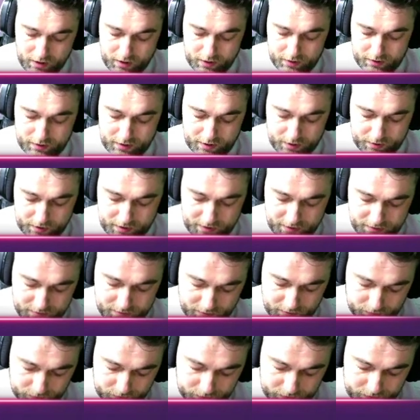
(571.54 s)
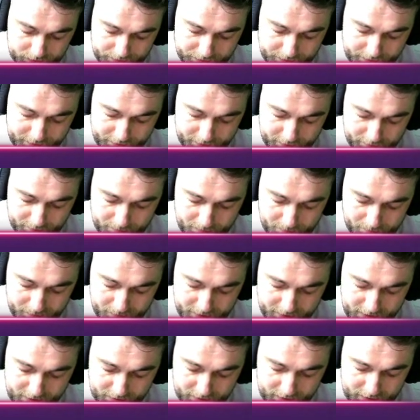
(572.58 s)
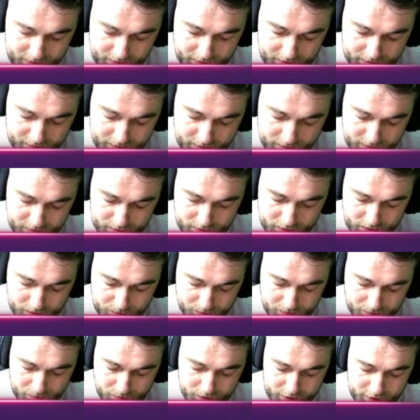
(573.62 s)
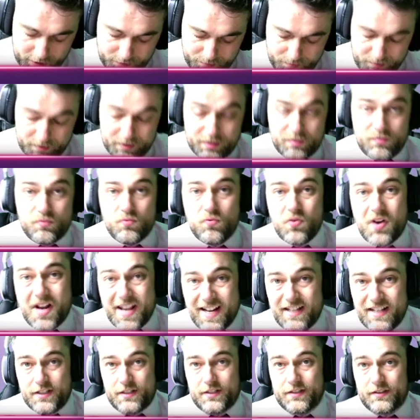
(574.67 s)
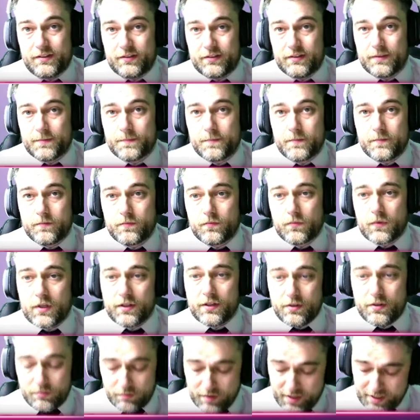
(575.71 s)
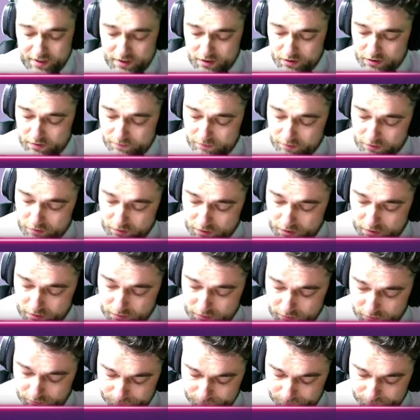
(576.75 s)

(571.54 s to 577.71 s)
Now it tells us, if you can remember down here, that we're working with the radius. Now the radius of a circle,